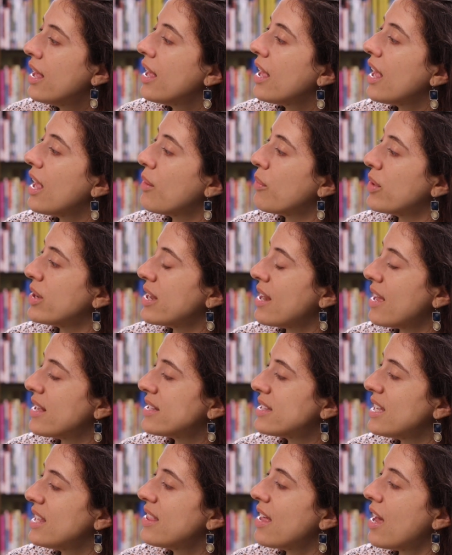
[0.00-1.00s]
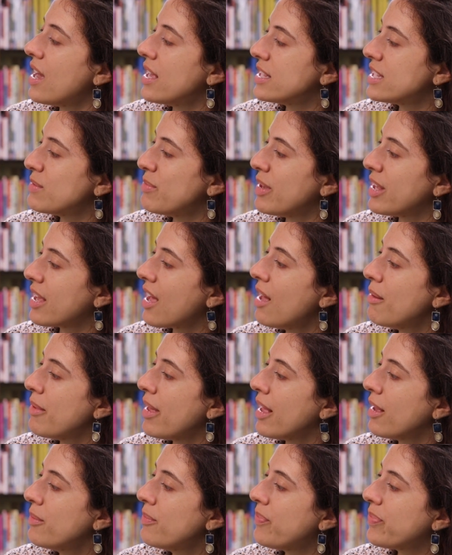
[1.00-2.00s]
It would not see the huntsman
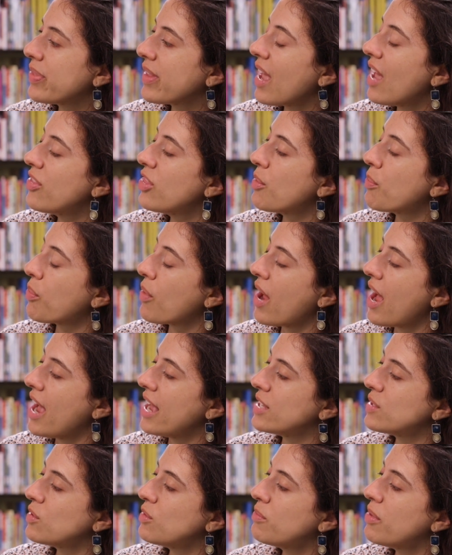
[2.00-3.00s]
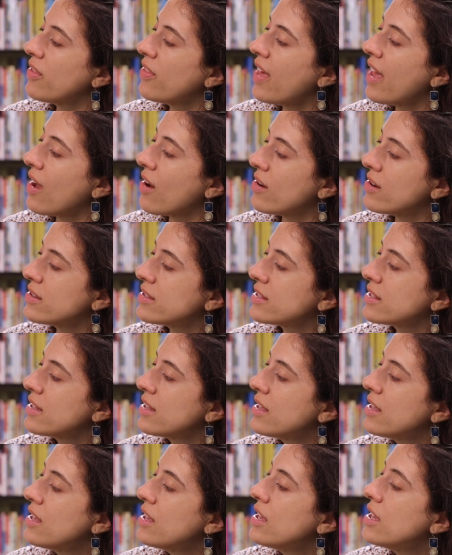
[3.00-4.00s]
coming, and the prize would be theirs.
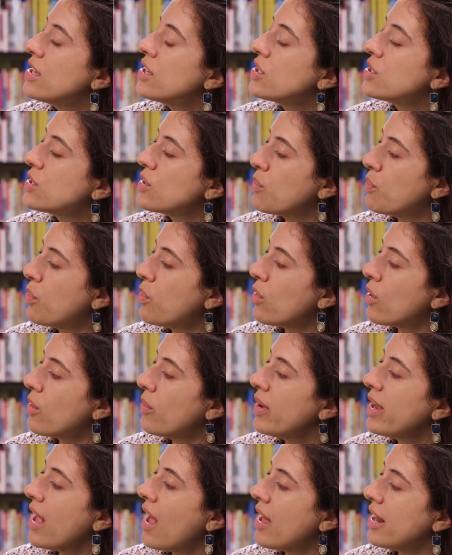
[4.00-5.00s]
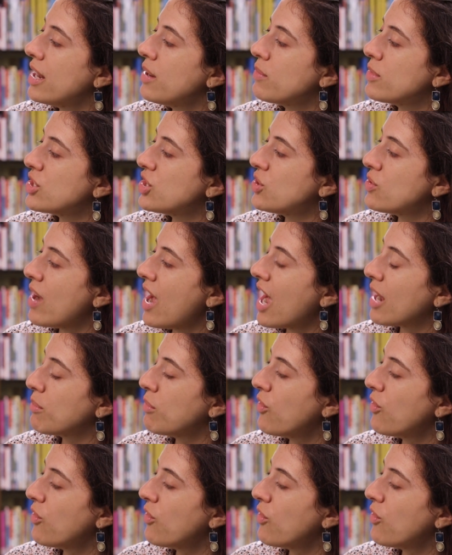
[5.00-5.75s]
So poor Rhiannon was dragged